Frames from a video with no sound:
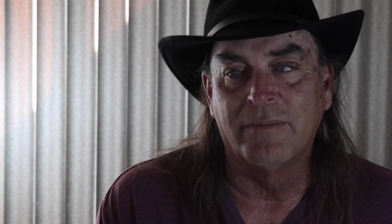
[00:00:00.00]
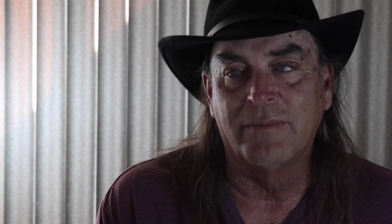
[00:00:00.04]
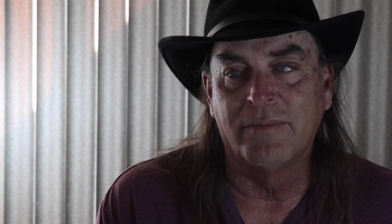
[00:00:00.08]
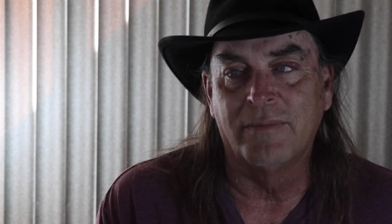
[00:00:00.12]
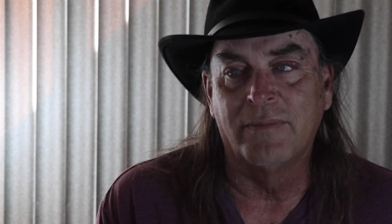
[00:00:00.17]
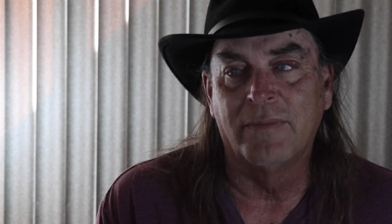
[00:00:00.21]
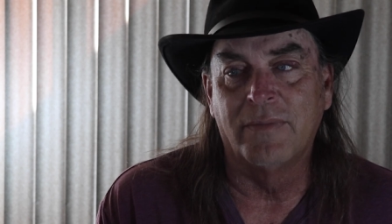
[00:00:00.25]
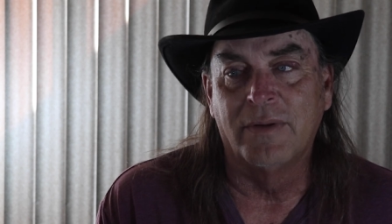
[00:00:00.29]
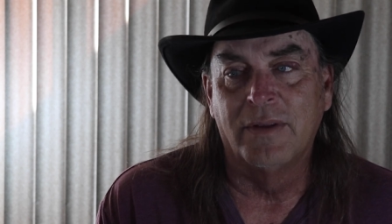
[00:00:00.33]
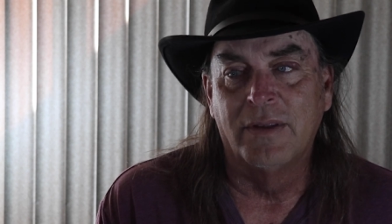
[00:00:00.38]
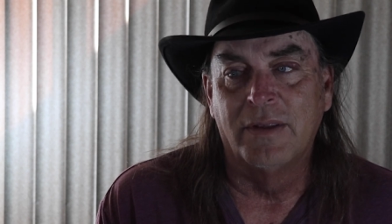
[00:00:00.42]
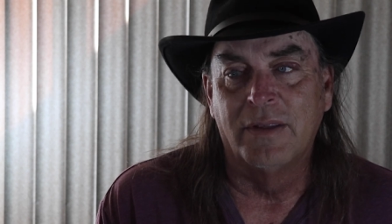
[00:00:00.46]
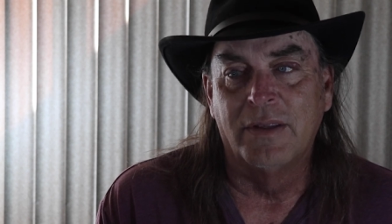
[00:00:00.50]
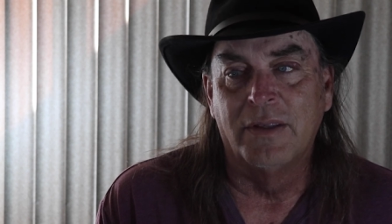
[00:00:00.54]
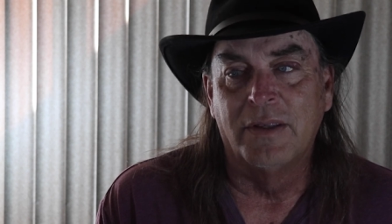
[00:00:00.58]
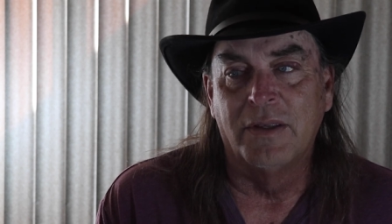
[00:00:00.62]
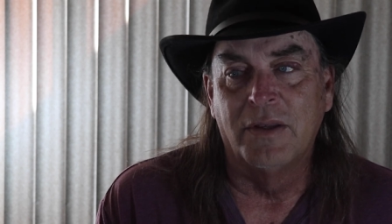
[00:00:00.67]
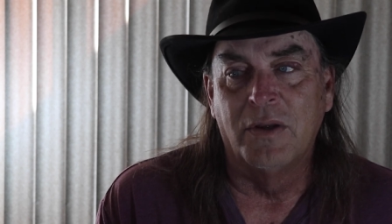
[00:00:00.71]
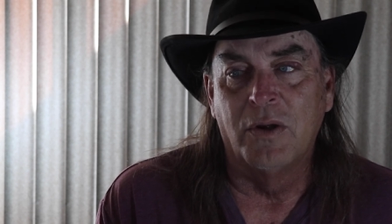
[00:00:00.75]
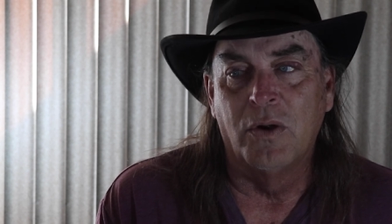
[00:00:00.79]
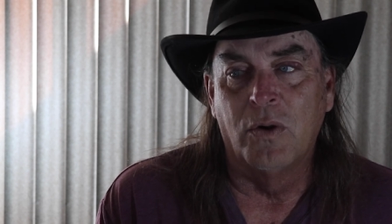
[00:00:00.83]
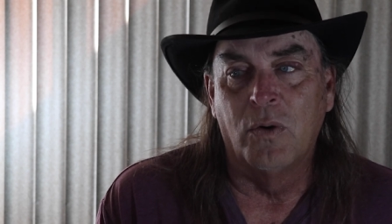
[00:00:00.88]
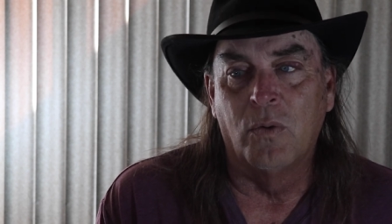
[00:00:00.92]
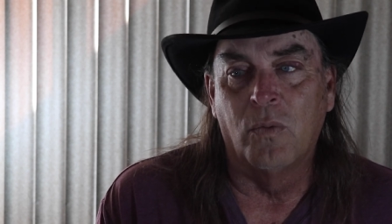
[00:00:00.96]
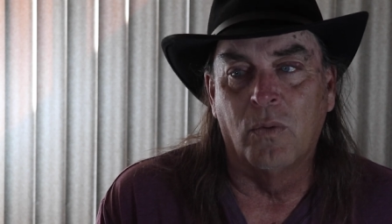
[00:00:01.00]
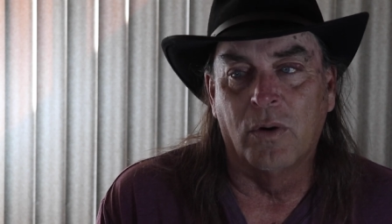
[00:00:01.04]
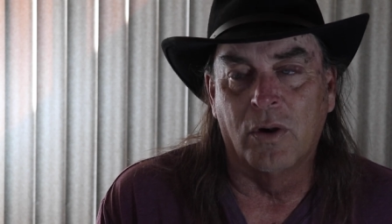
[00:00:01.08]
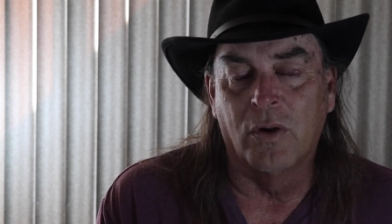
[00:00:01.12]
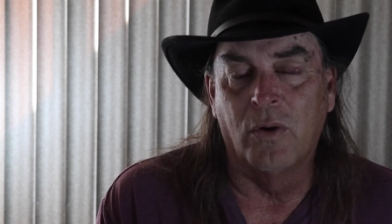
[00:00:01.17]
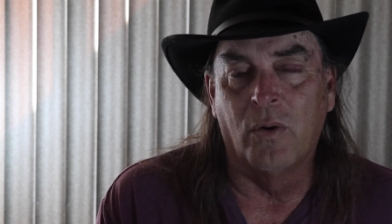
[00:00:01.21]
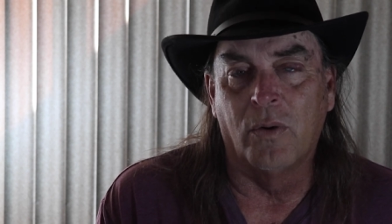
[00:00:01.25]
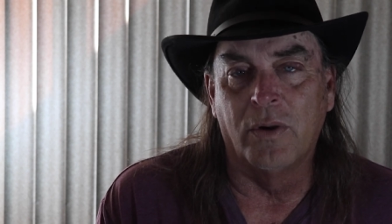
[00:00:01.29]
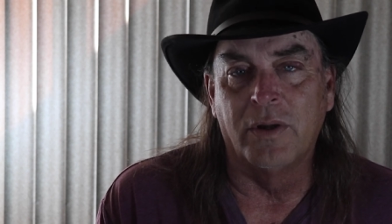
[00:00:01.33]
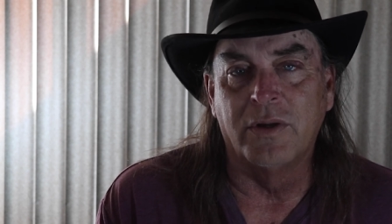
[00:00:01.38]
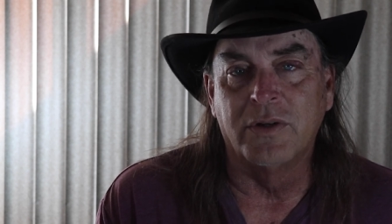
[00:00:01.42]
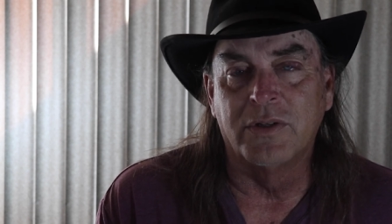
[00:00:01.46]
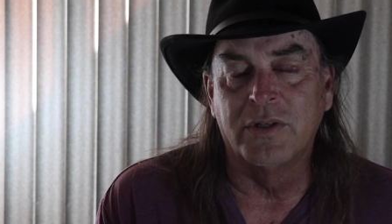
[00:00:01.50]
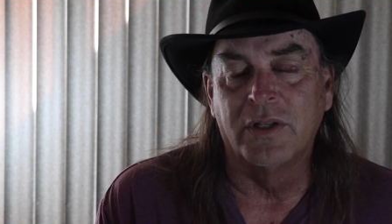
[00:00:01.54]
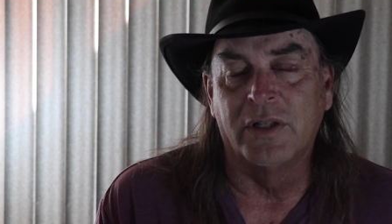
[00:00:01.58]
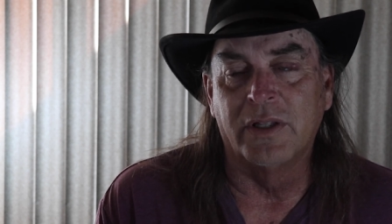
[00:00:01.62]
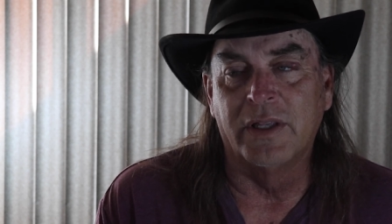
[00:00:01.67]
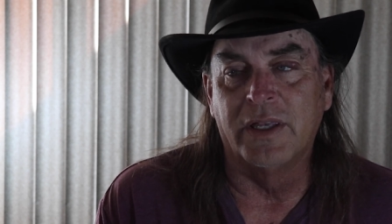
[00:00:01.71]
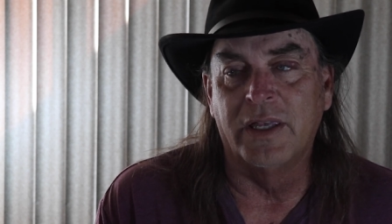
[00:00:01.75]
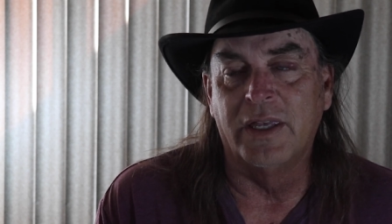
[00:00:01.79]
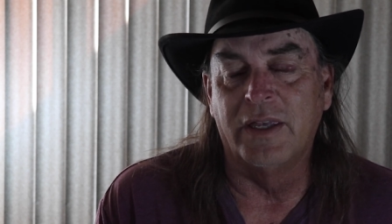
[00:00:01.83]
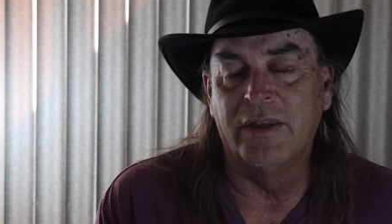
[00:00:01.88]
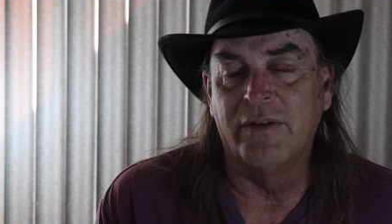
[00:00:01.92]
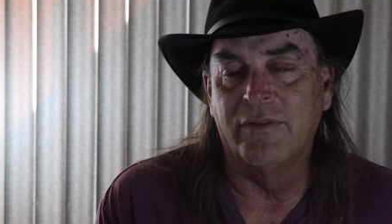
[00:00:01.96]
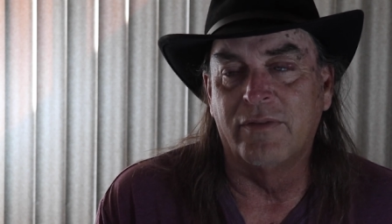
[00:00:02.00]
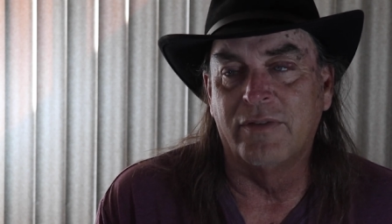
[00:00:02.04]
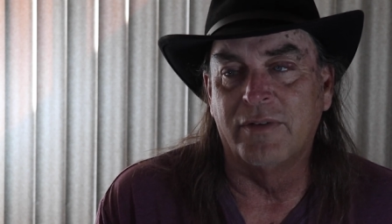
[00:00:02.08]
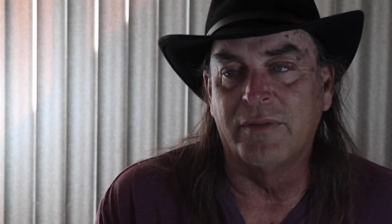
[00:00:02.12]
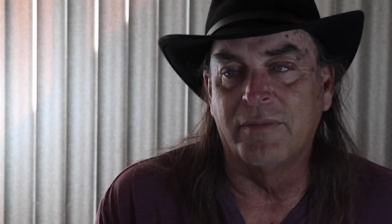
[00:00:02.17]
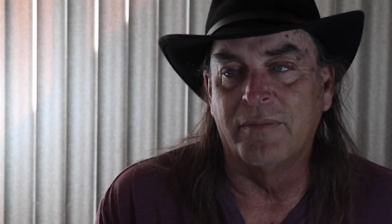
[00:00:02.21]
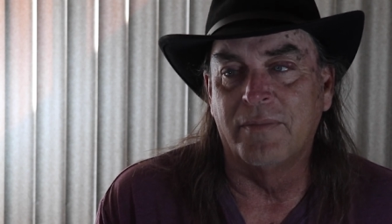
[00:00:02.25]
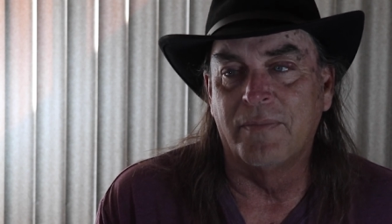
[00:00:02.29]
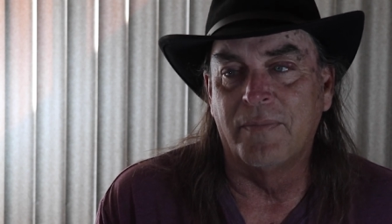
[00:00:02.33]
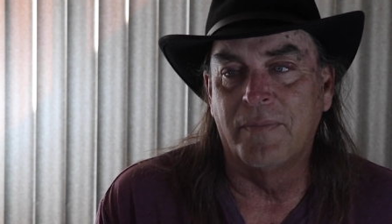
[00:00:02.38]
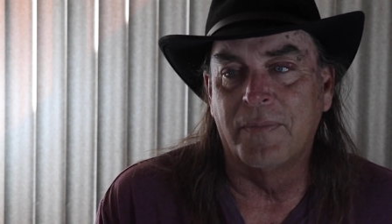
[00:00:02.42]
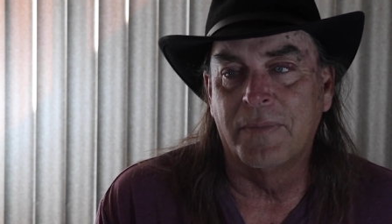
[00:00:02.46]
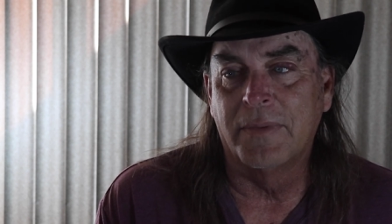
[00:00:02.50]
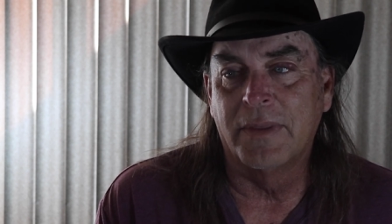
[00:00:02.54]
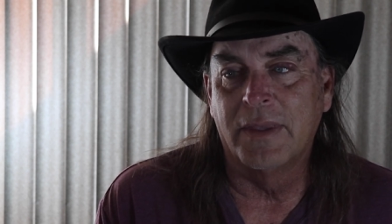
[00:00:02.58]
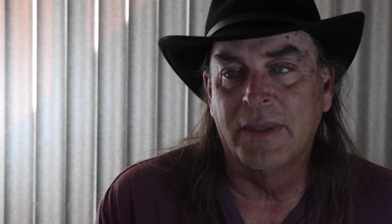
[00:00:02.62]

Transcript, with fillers: and we're going to leave. And